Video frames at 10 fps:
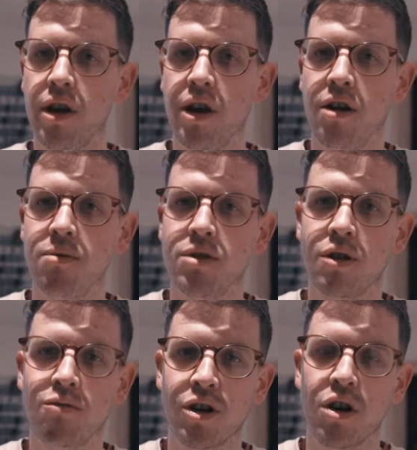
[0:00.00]

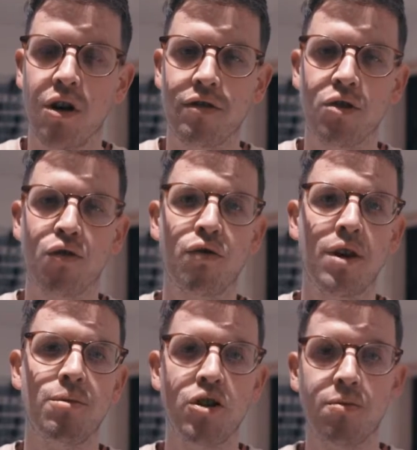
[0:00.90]
some of my car photography
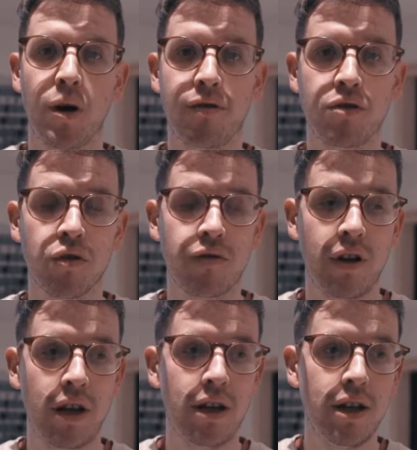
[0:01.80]
and motorbike
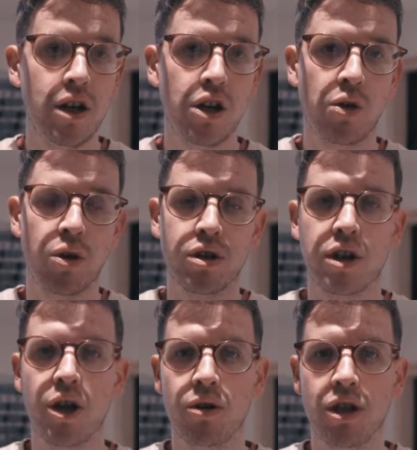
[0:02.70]
photography, you want a
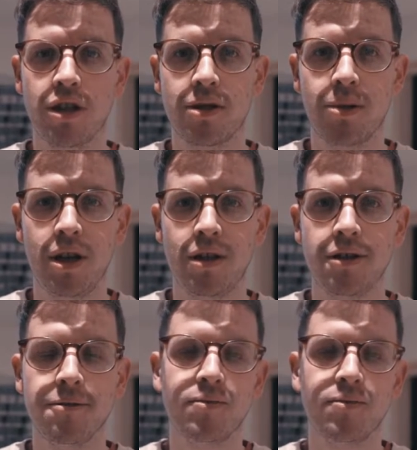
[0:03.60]
slower shutter speed.